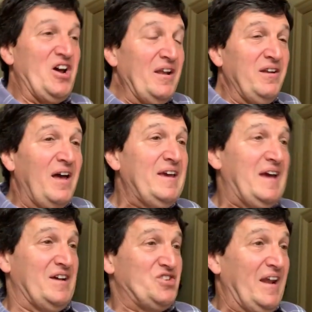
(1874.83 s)
I like
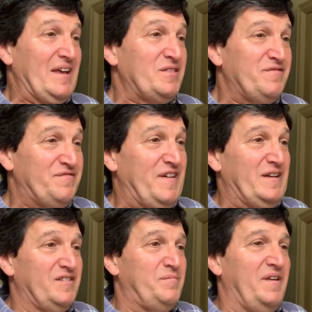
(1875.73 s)
cash. Both. I like the
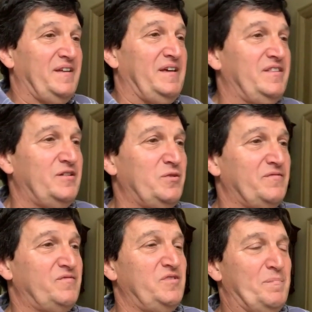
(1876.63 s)
feel of money,
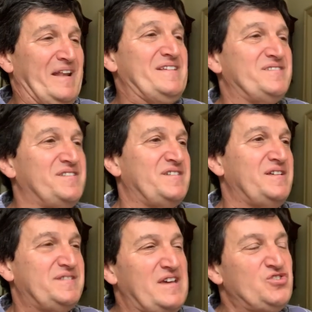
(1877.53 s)
though the
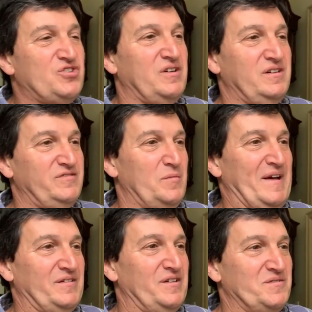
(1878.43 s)
plasticization of our
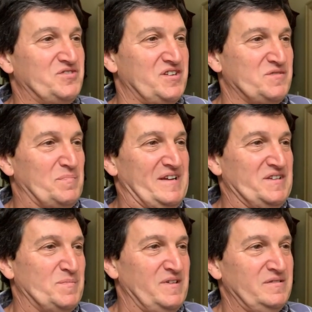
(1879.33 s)
banknotes doesn't
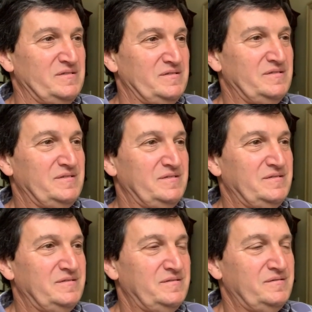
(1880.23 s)
please me.
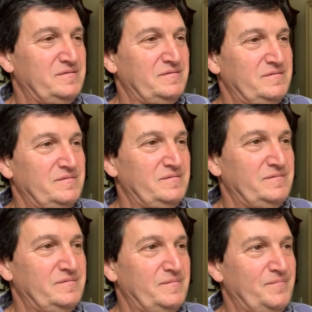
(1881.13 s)
Will we go
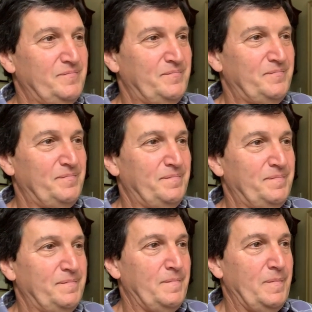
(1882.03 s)
cashless
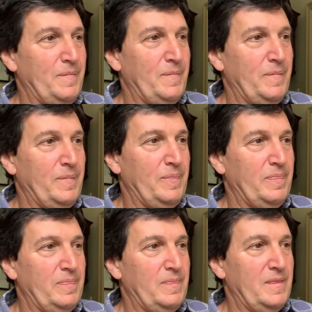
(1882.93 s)
within the next
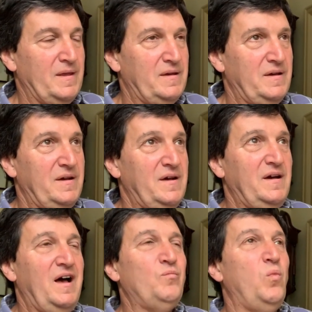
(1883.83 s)
10 years?
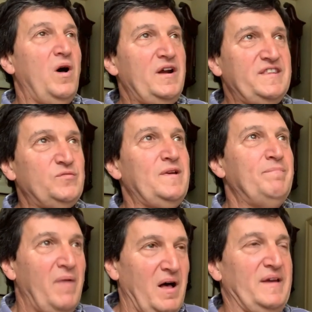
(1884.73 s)
I'm worried that we
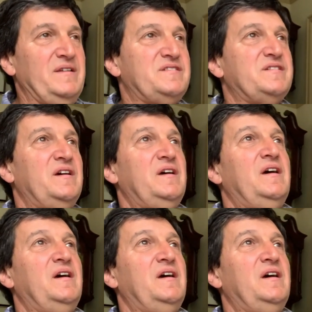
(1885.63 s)
might.